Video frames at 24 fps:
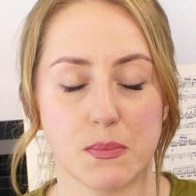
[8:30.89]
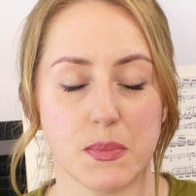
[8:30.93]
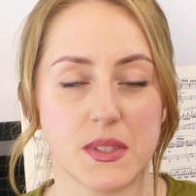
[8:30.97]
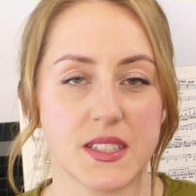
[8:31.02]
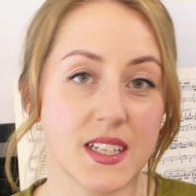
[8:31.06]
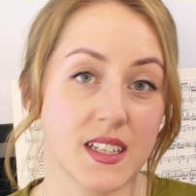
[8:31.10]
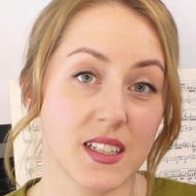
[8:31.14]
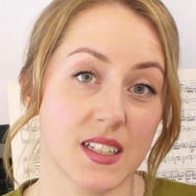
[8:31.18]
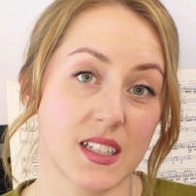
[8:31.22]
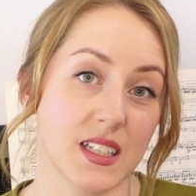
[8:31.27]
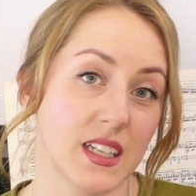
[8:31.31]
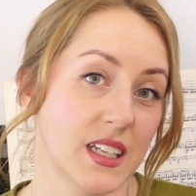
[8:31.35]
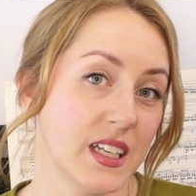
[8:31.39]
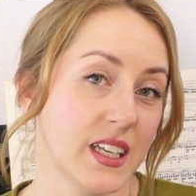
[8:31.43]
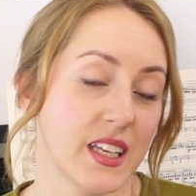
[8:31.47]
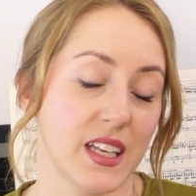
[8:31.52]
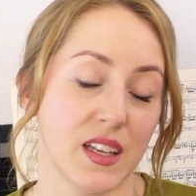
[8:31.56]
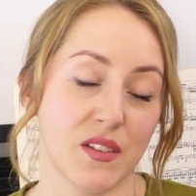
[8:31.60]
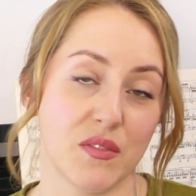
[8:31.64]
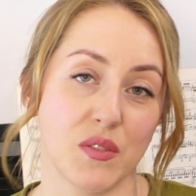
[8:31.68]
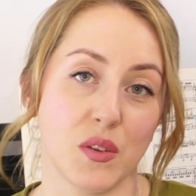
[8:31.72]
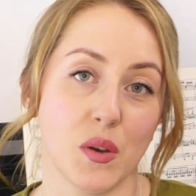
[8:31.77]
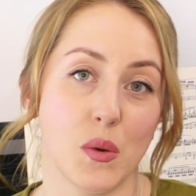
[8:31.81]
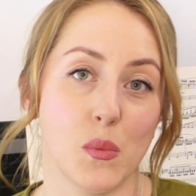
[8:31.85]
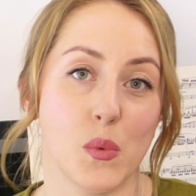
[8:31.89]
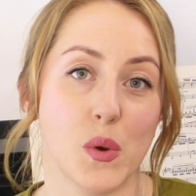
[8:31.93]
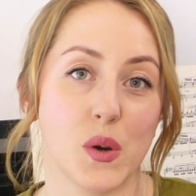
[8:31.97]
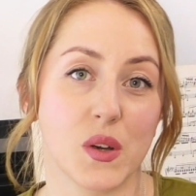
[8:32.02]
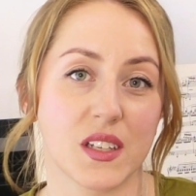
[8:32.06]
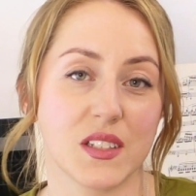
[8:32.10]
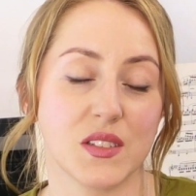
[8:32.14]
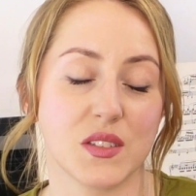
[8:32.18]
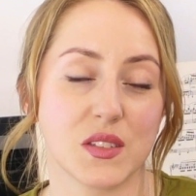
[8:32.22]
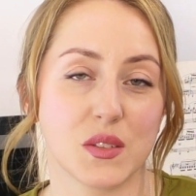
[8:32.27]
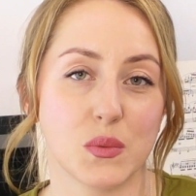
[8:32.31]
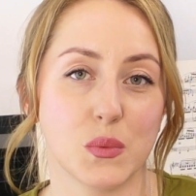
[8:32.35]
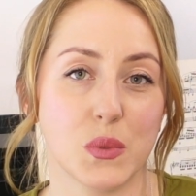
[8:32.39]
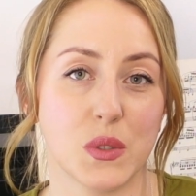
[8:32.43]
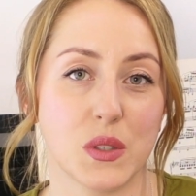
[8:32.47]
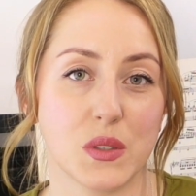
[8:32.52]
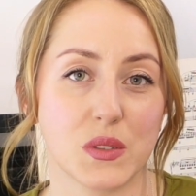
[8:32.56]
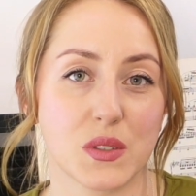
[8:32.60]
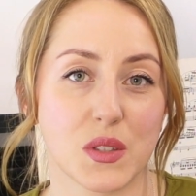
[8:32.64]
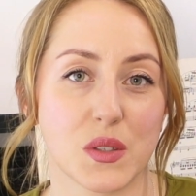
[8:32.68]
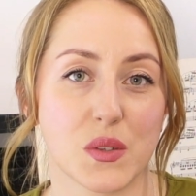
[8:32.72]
particularly if you're working towards